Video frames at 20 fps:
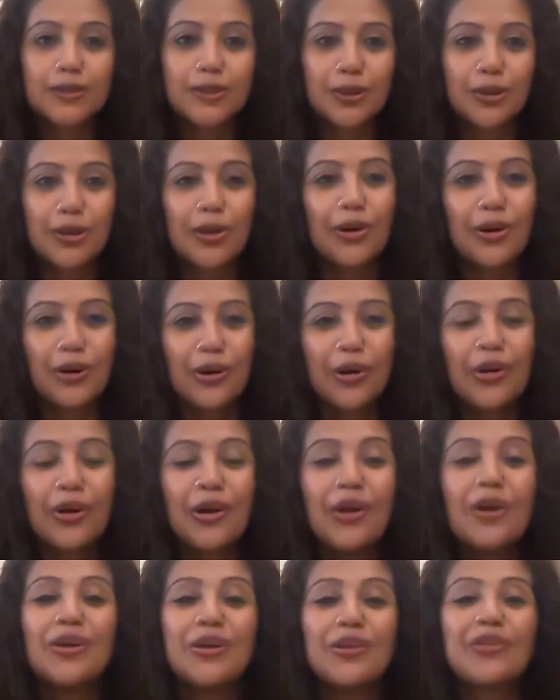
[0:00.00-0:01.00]
So
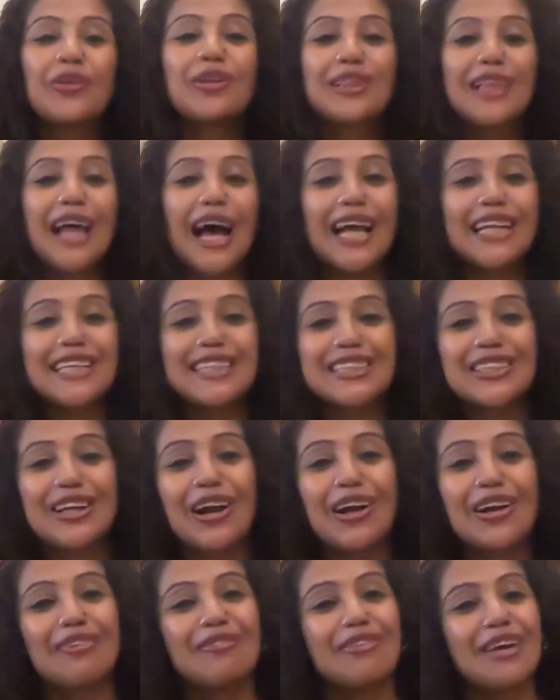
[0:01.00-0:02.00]
that's
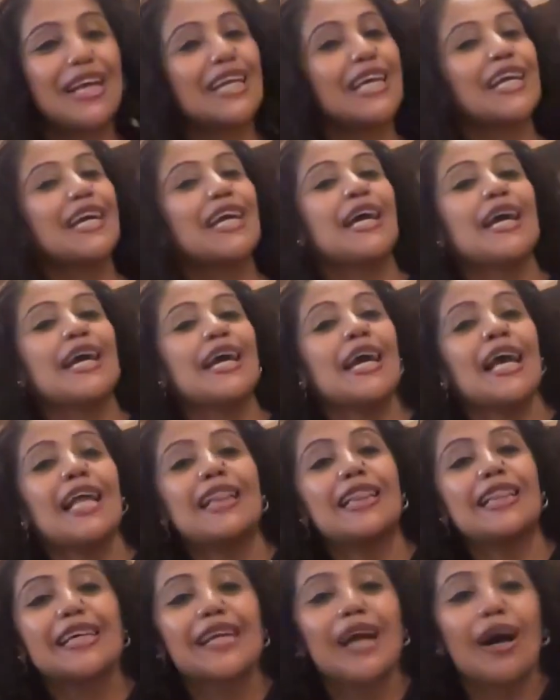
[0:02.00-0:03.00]
not a very
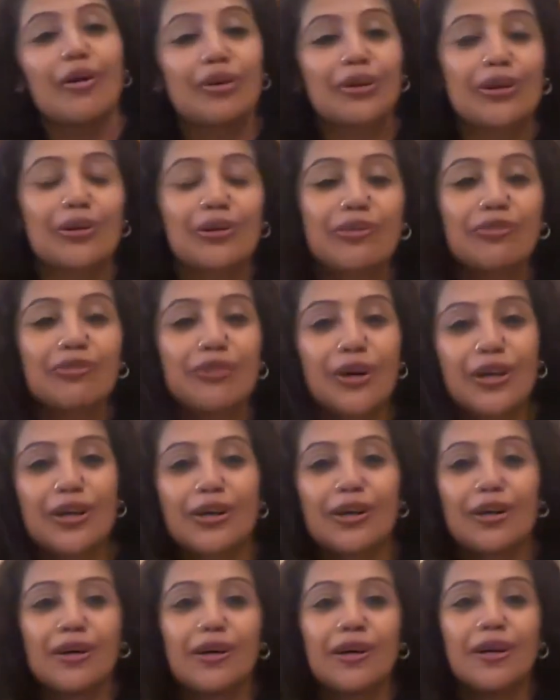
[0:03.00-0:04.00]
healthy outlook
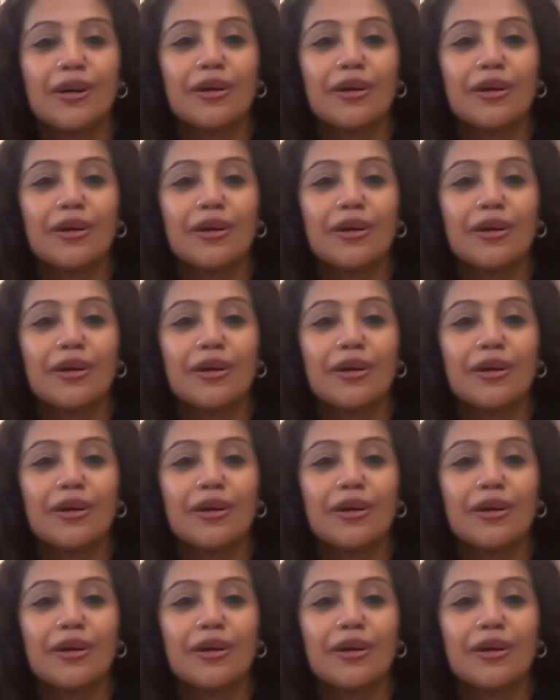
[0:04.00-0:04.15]
for